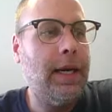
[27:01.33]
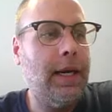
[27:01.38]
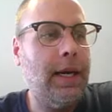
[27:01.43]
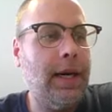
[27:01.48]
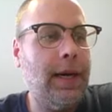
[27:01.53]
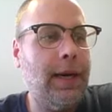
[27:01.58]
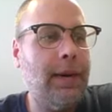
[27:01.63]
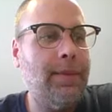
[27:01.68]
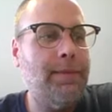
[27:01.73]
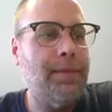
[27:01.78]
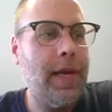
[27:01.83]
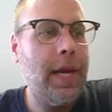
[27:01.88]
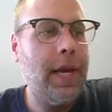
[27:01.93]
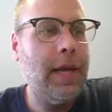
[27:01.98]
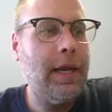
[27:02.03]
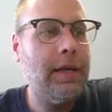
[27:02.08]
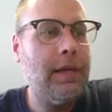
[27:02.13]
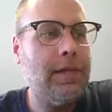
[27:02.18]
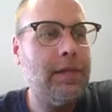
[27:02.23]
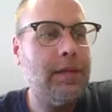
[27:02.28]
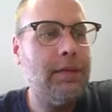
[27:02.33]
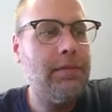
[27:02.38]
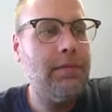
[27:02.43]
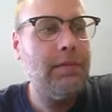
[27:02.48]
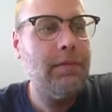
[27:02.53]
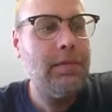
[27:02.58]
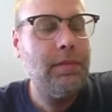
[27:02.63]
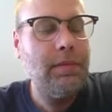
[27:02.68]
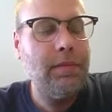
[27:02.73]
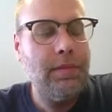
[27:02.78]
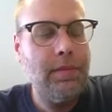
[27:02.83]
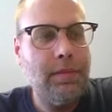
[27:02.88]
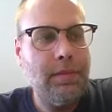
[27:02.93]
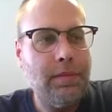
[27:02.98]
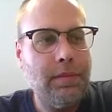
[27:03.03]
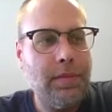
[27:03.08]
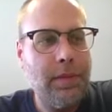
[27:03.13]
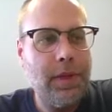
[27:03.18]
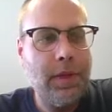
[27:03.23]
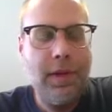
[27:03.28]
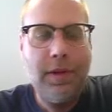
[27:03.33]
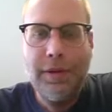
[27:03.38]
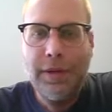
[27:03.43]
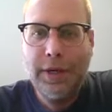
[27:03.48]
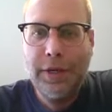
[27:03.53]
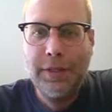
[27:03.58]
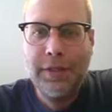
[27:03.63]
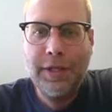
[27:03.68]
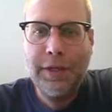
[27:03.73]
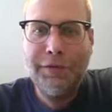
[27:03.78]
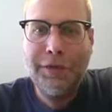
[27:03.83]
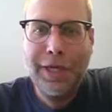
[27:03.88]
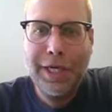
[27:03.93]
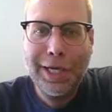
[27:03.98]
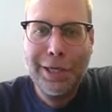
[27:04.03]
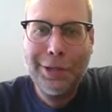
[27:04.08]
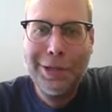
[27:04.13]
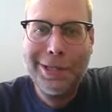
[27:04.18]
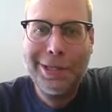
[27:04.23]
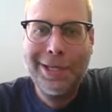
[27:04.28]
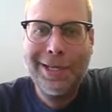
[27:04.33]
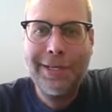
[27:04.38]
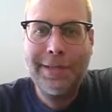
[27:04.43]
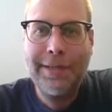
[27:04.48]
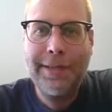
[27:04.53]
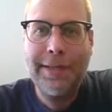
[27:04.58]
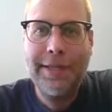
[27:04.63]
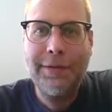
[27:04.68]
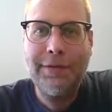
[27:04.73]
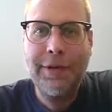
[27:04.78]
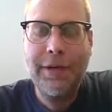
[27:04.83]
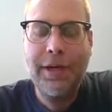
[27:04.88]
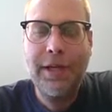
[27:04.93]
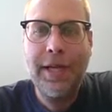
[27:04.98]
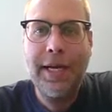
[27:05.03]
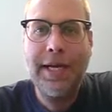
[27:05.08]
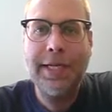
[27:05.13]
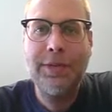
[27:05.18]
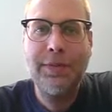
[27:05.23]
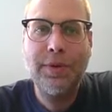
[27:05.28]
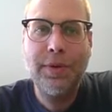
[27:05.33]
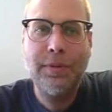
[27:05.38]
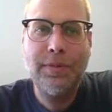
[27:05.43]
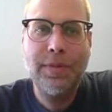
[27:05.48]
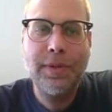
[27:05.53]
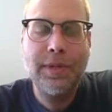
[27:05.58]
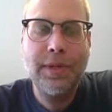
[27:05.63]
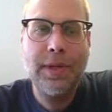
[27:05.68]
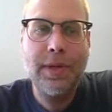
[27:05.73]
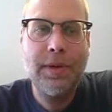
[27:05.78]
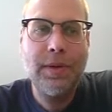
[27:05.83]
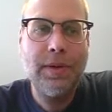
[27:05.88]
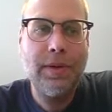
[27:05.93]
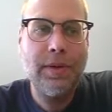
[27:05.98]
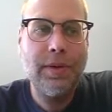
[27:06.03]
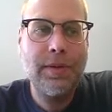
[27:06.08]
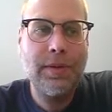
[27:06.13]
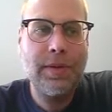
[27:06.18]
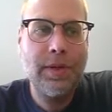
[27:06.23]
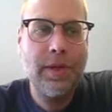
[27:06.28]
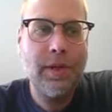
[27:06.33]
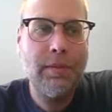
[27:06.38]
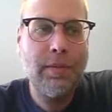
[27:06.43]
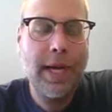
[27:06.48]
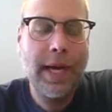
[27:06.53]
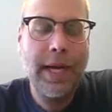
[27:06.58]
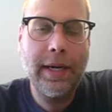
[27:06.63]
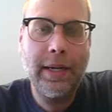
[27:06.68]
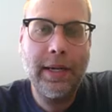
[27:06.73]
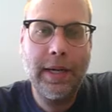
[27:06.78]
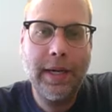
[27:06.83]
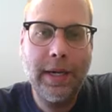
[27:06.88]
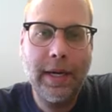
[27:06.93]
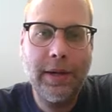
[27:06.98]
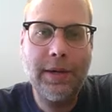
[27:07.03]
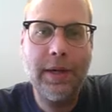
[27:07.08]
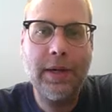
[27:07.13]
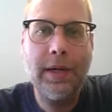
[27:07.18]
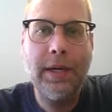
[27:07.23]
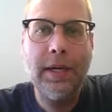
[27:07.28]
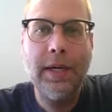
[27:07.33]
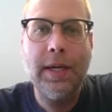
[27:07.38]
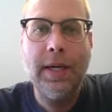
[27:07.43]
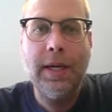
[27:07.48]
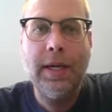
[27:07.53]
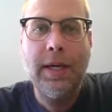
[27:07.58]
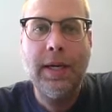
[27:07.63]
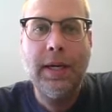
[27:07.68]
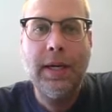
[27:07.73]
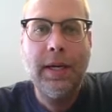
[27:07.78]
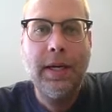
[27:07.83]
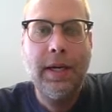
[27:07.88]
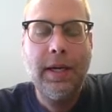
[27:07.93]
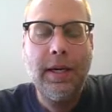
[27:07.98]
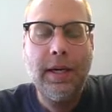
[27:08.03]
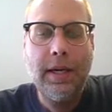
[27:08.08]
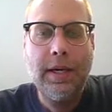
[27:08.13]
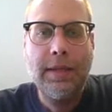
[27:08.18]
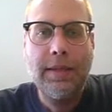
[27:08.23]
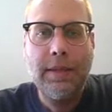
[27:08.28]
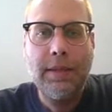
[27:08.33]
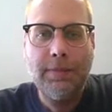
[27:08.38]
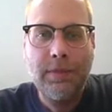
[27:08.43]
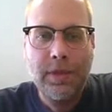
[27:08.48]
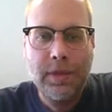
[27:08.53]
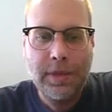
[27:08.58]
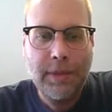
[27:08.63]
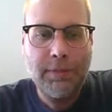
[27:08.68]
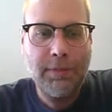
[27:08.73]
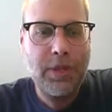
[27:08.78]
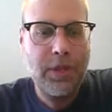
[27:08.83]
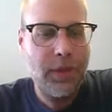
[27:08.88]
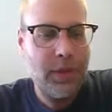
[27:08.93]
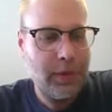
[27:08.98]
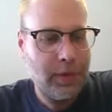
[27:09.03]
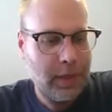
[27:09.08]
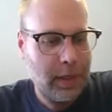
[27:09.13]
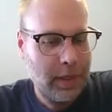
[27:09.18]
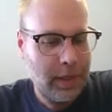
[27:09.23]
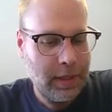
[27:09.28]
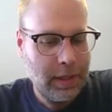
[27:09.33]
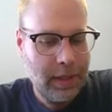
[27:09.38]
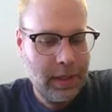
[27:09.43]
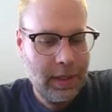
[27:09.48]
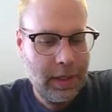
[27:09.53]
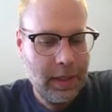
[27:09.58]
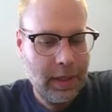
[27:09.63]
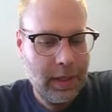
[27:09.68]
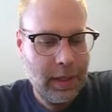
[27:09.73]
And there's different energies in different classrooms, so you might encounter some children